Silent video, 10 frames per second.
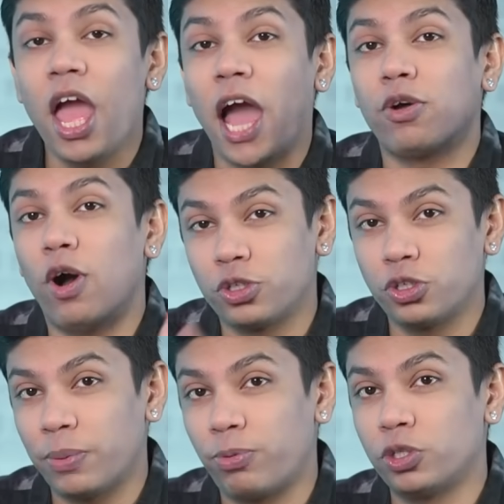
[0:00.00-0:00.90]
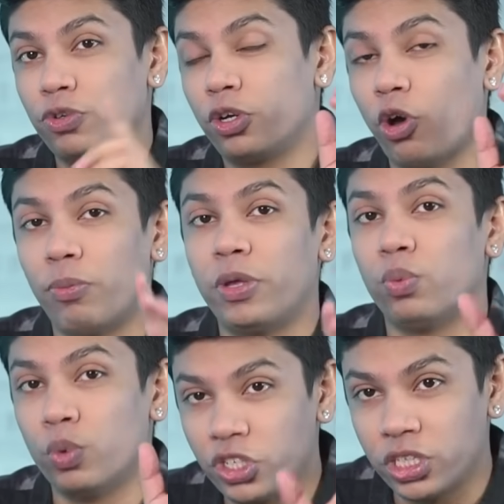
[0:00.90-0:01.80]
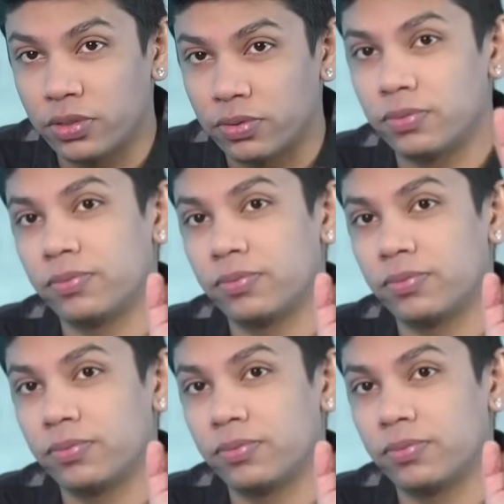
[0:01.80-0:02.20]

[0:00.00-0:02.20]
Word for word: and also supports for Dolby Vision.